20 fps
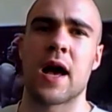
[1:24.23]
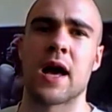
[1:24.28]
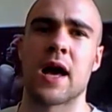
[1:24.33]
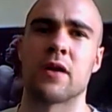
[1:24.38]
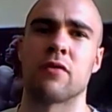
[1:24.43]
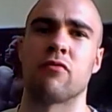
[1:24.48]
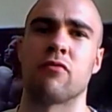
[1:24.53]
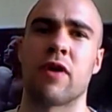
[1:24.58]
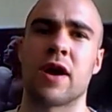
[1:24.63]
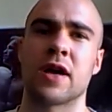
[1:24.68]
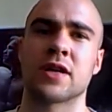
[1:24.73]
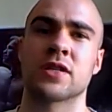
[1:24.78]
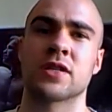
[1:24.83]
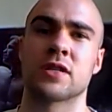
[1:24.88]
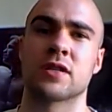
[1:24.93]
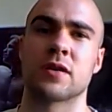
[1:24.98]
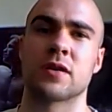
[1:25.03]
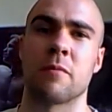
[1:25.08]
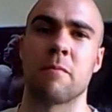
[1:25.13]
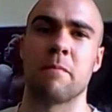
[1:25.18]
and
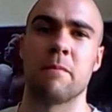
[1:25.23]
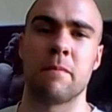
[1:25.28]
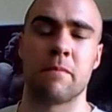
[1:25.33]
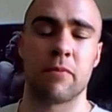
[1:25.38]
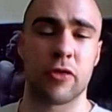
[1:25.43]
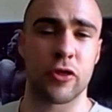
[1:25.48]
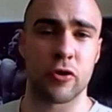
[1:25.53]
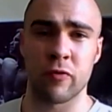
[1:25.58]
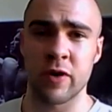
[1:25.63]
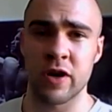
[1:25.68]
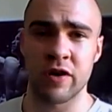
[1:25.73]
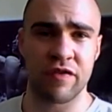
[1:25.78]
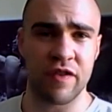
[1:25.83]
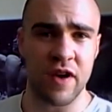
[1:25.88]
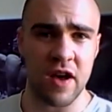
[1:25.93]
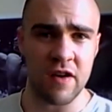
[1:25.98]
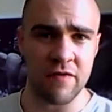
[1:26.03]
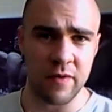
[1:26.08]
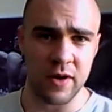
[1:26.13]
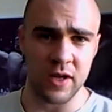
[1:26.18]
rest 3 to
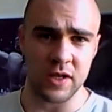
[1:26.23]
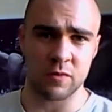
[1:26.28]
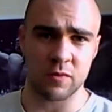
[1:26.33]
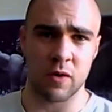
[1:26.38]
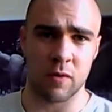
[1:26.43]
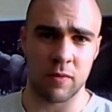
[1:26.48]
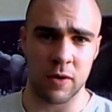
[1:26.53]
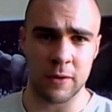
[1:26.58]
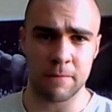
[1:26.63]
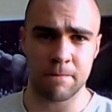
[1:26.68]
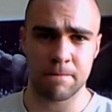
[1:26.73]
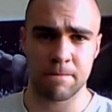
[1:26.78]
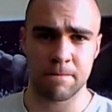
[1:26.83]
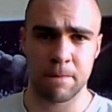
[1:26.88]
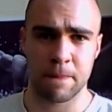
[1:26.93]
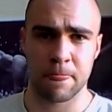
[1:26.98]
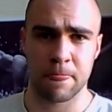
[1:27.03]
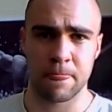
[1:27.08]
5 minutes probably.